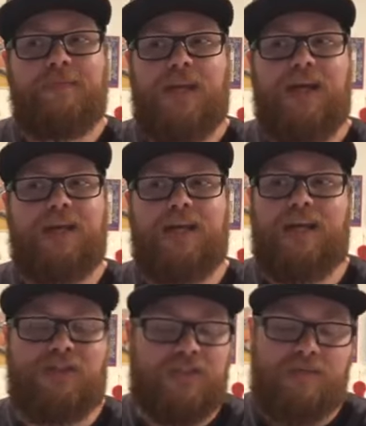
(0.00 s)
and
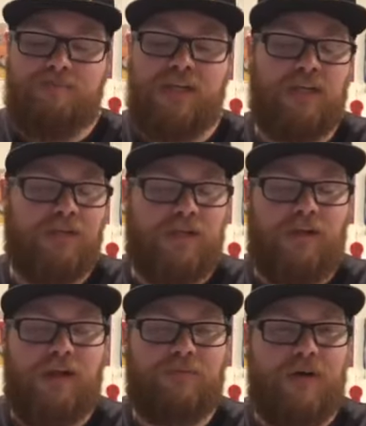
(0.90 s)
it just immediately
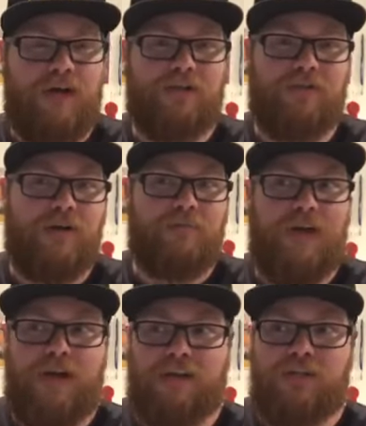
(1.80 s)
clogged my
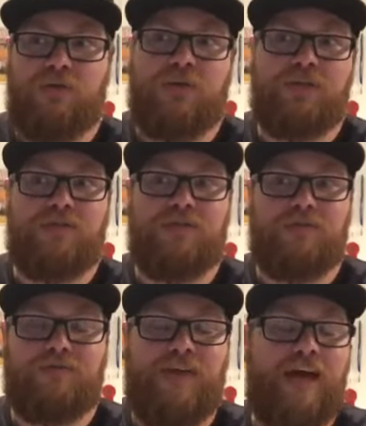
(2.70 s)
2-inch
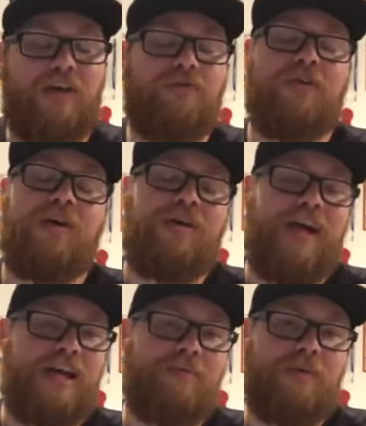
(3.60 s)
valve
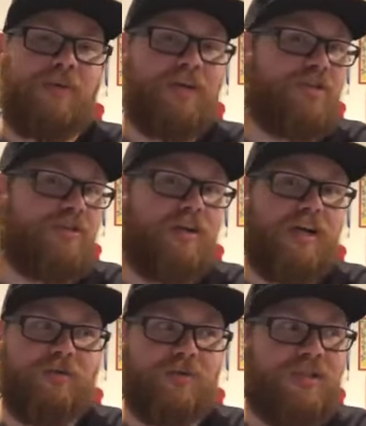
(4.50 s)
and my plate chiller,
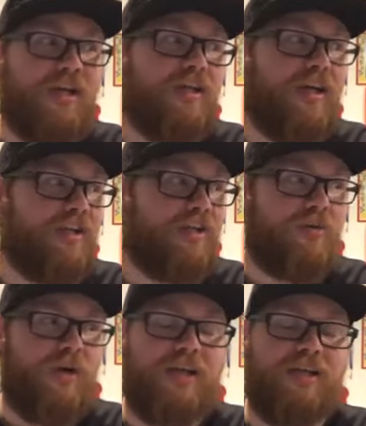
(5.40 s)
and there was nothing I could
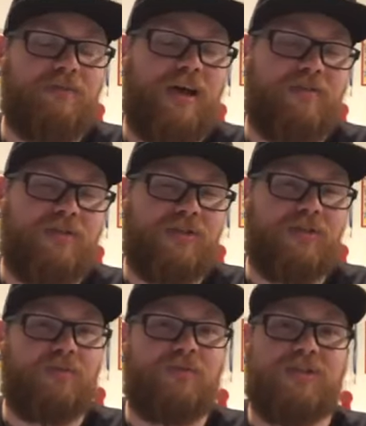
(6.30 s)
do. I ended up having to
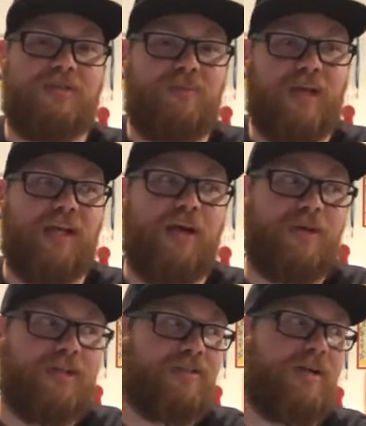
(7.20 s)
just pick it up
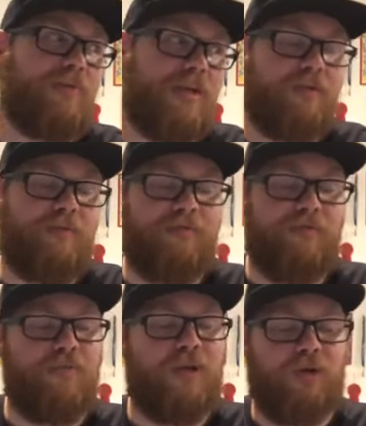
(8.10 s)
and dump it into my
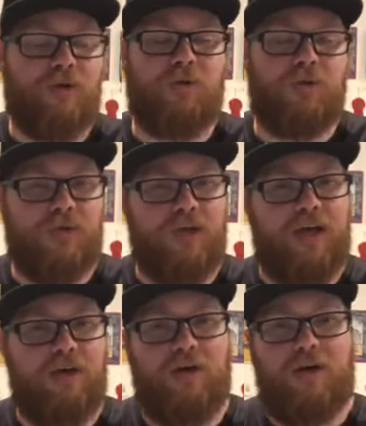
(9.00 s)
fermenter and cool it with
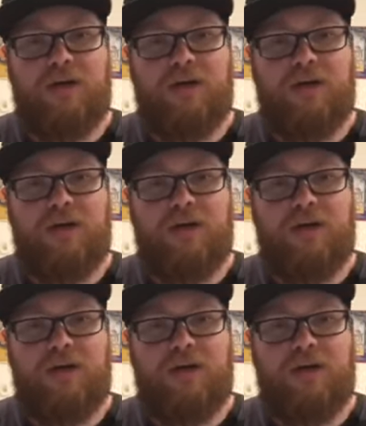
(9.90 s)
glycol.